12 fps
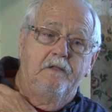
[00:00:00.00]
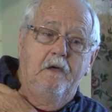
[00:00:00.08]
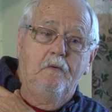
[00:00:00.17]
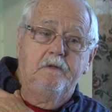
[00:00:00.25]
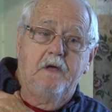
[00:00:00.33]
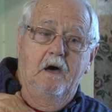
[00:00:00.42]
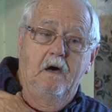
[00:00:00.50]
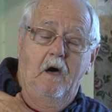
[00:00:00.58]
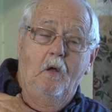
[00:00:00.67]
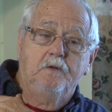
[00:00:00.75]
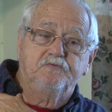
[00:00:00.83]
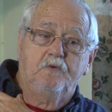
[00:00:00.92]
they uh,
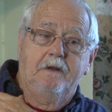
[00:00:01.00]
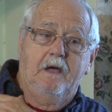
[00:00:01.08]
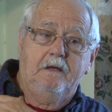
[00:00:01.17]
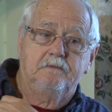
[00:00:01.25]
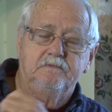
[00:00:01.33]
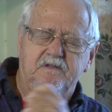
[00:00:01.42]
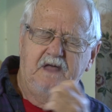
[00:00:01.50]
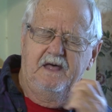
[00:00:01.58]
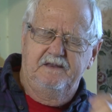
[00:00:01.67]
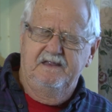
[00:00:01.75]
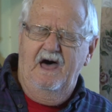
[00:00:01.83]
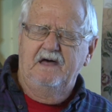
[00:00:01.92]
almost one
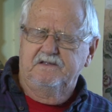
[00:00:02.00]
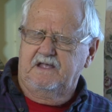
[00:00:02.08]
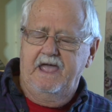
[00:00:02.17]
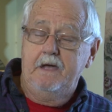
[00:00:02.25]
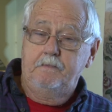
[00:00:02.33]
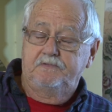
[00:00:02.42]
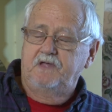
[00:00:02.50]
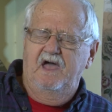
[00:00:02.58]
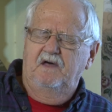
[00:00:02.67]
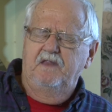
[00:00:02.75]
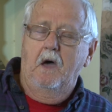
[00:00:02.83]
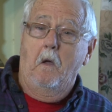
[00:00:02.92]
not not in Cabbage
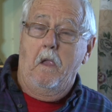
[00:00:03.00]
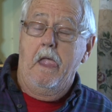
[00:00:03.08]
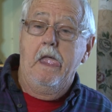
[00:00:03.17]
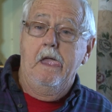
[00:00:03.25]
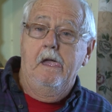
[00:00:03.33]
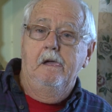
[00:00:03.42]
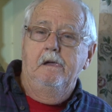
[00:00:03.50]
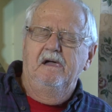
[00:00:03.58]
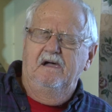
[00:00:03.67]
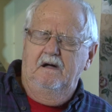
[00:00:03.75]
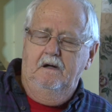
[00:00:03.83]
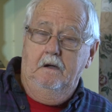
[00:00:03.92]
Town. No,
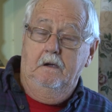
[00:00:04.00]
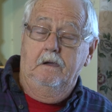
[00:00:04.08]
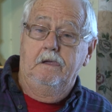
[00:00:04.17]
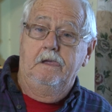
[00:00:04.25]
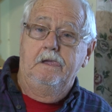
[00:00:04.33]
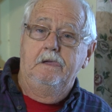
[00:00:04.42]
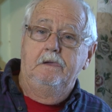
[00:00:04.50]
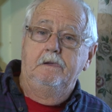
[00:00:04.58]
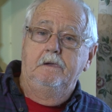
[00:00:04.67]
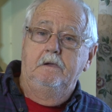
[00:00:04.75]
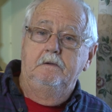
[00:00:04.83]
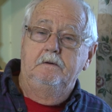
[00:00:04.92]
uh,
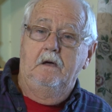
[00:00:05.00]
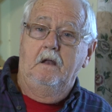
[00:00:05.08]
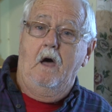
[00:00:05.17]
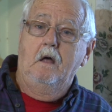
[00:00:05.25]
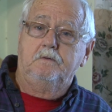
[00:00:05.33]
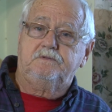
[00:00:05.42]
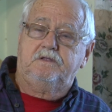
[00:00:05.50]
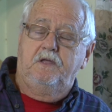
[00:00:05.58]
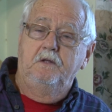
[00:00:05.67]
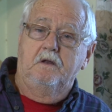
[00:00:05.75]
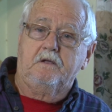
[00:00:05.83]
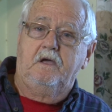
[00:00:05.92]

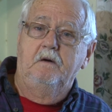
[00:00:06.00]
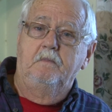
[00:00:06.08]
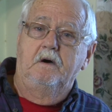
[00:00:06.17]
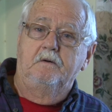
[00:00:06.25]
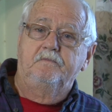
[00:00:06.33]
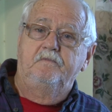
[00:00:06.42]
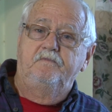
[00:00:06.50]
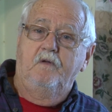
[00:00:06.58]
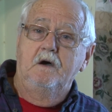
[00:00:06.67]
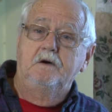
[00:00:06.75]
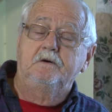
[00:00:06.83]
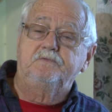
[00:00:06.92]
until it come a
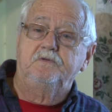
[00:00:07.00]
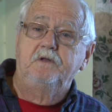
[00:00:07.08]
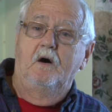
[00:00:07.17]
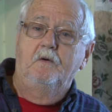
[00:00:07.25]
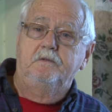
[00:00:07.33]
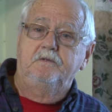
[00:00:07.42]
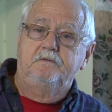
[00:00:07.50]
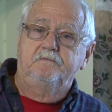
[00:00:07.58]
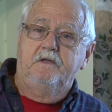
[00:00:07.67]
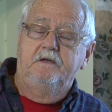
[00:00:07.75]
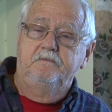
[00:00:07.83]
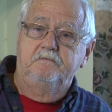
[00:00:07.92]
flood, you know, and,
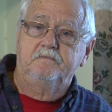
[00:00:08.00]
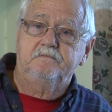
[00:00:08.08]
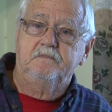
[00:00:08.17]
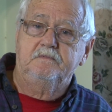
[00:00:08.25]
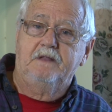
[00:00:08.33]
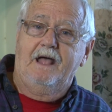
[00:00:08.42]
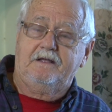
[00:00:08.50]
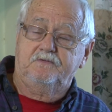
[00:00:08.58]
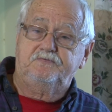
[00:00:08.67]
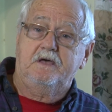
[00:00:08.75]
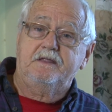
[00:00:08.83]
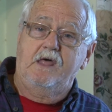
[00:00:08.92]
and like I
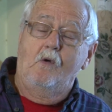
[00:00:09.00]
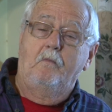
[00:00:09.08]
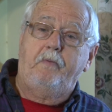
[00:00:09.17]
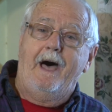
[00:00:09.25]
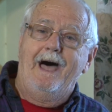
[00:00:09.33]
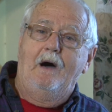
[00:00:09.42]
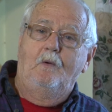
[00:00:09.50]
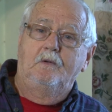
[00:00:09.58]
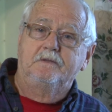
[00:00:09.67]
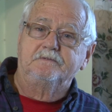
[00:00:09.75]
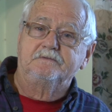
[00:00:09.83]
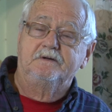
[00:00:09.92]
said, on Powell